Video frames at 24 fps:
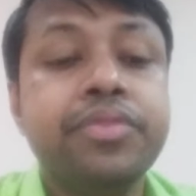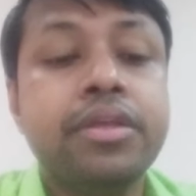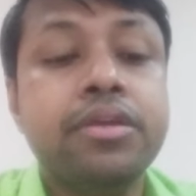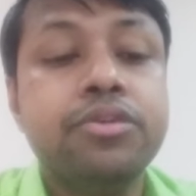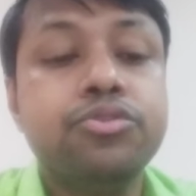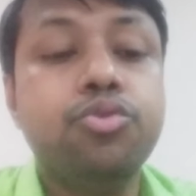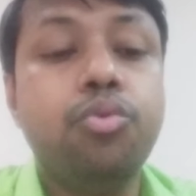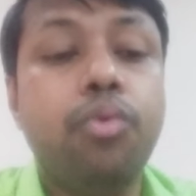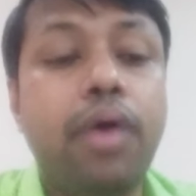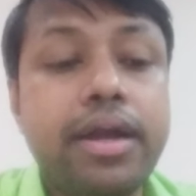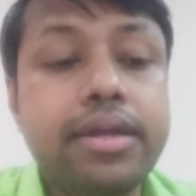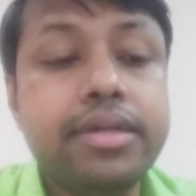
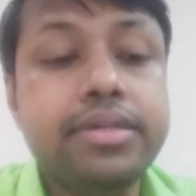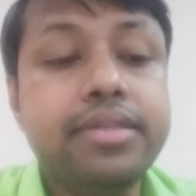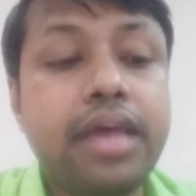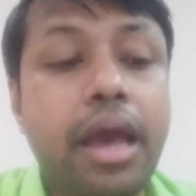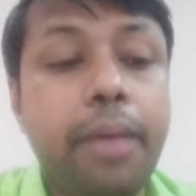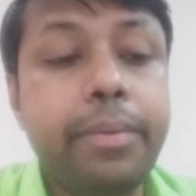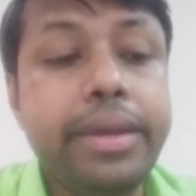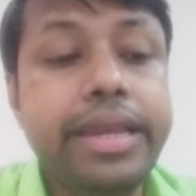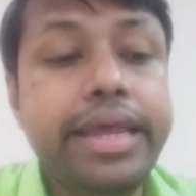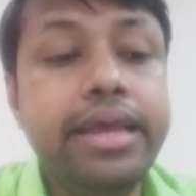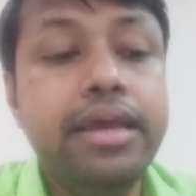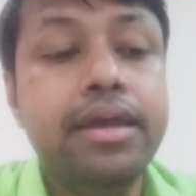So what is
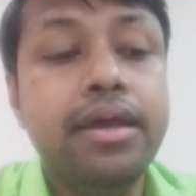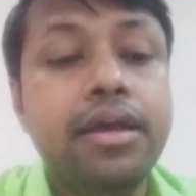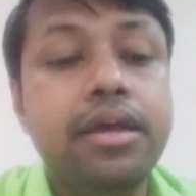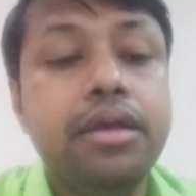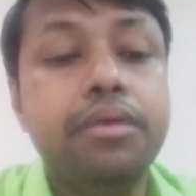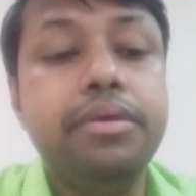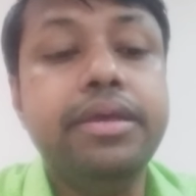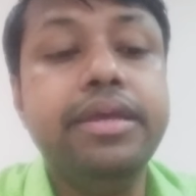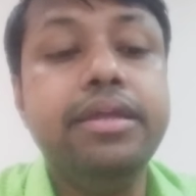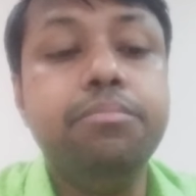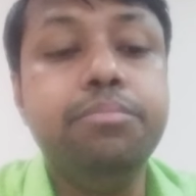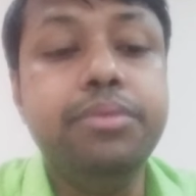happening
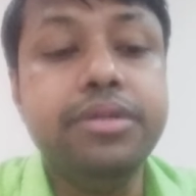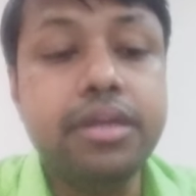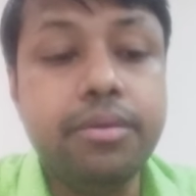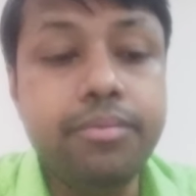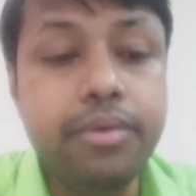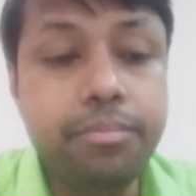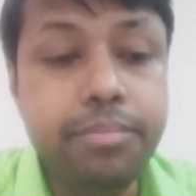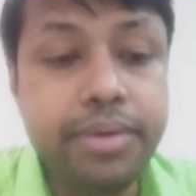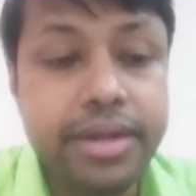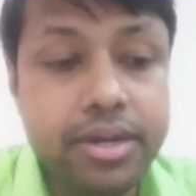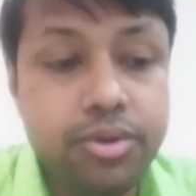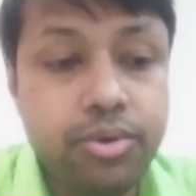in
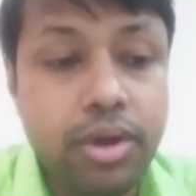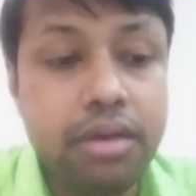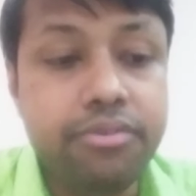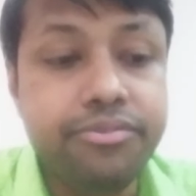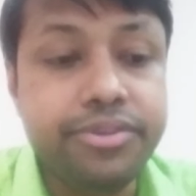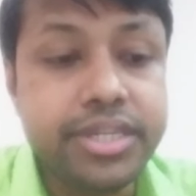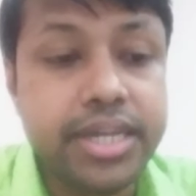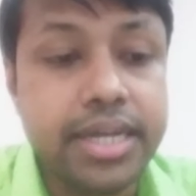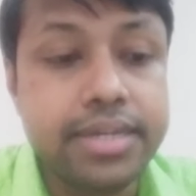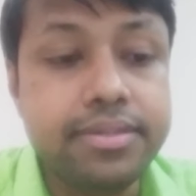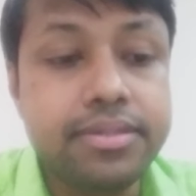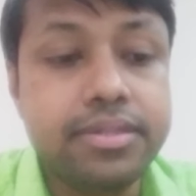vitamin B12
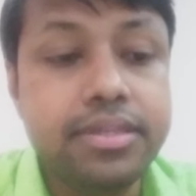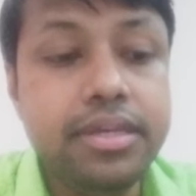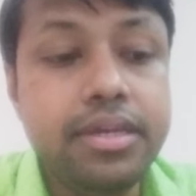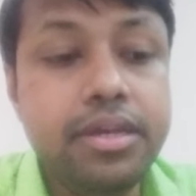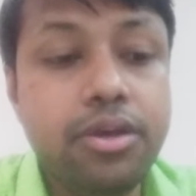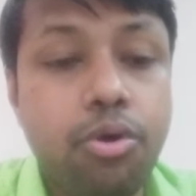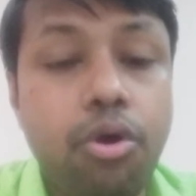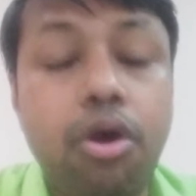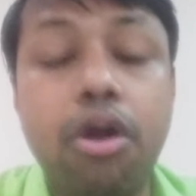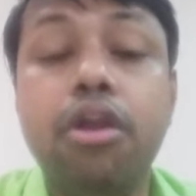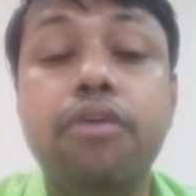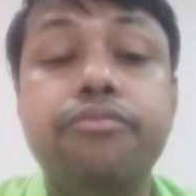deficiency?
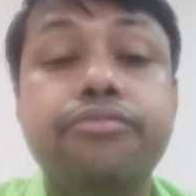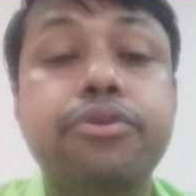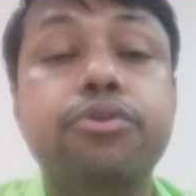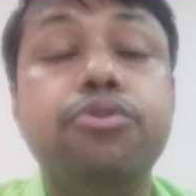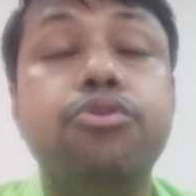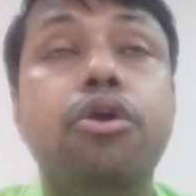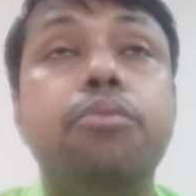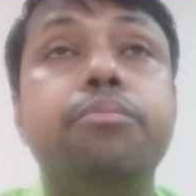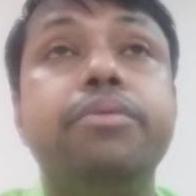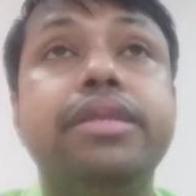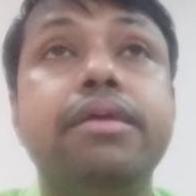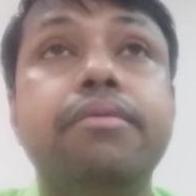All of you
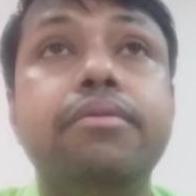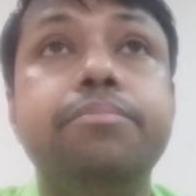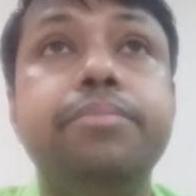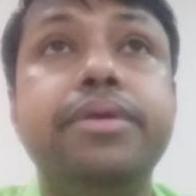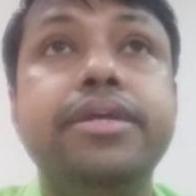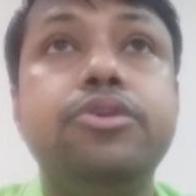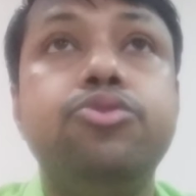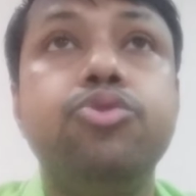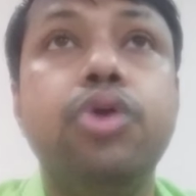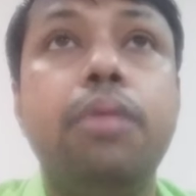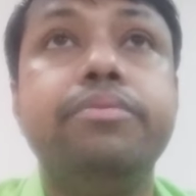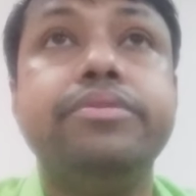know vitamin
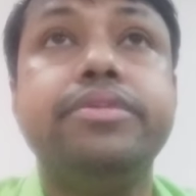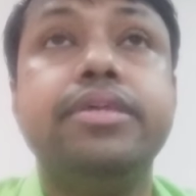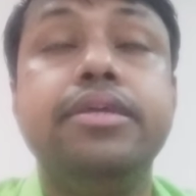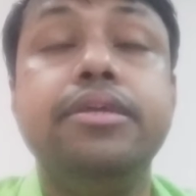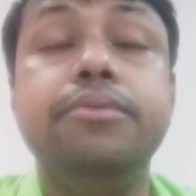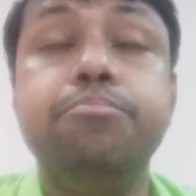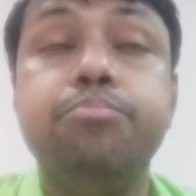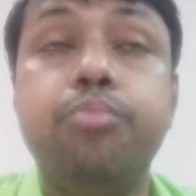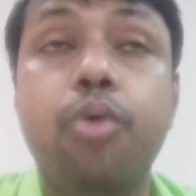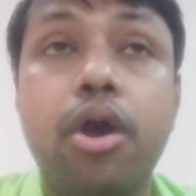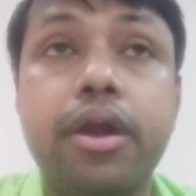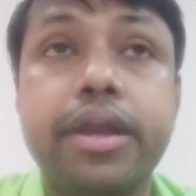B12 is an
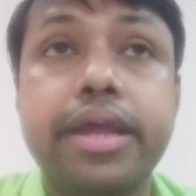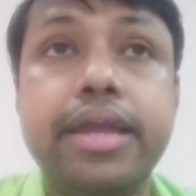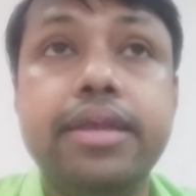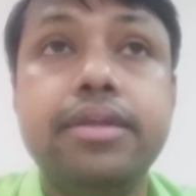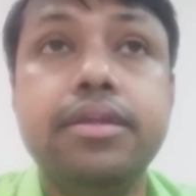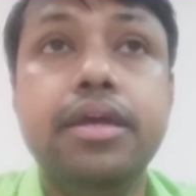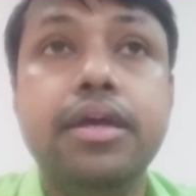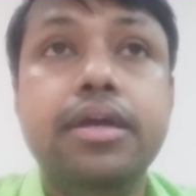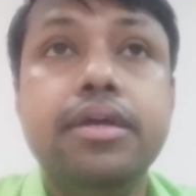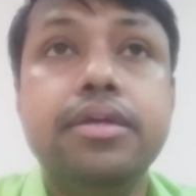important